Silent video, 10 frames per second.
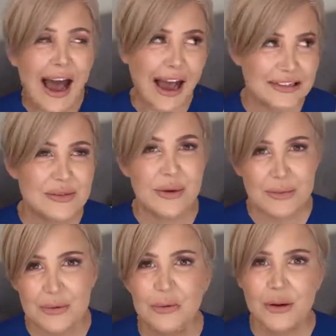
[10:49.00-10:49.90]
as
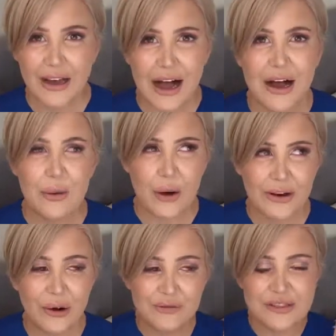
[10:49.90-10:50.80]
women we are
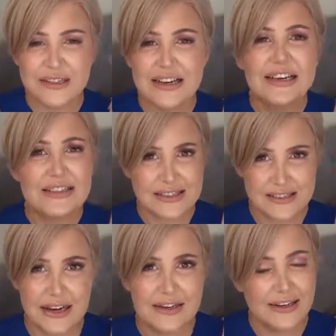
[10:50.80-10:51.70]
quite often
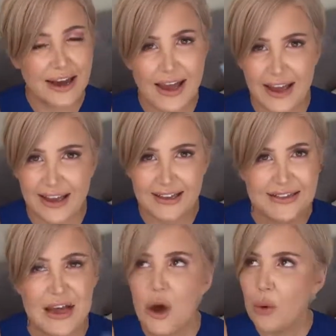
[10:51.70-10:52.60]
stuck in our heads